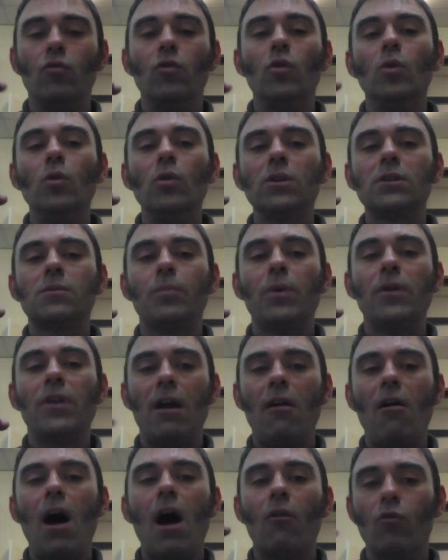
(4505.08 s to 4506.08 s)
rules, but
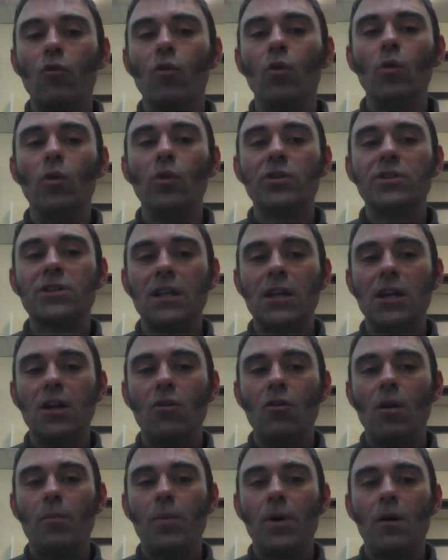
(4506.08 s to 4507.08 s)
there are rules in
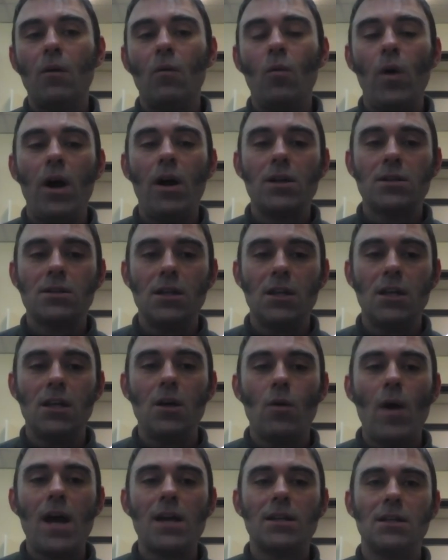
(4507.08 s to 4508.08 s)
Europe. Whereas in yeah.
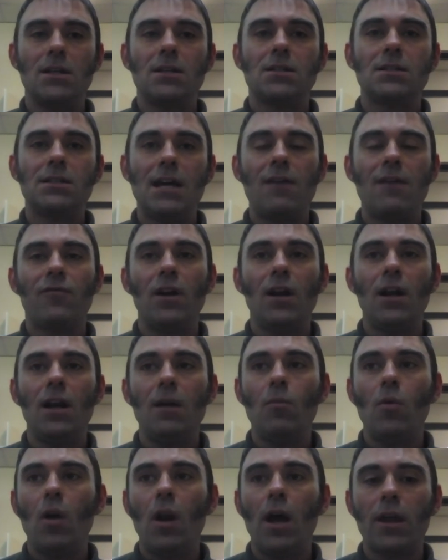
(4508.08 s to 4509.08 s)
the US, it's
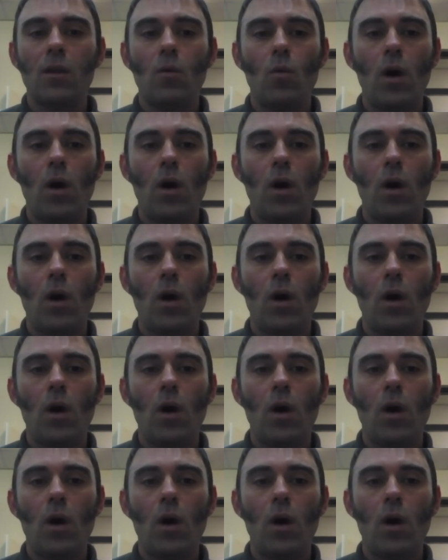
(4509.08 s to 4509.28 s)
definitely more like the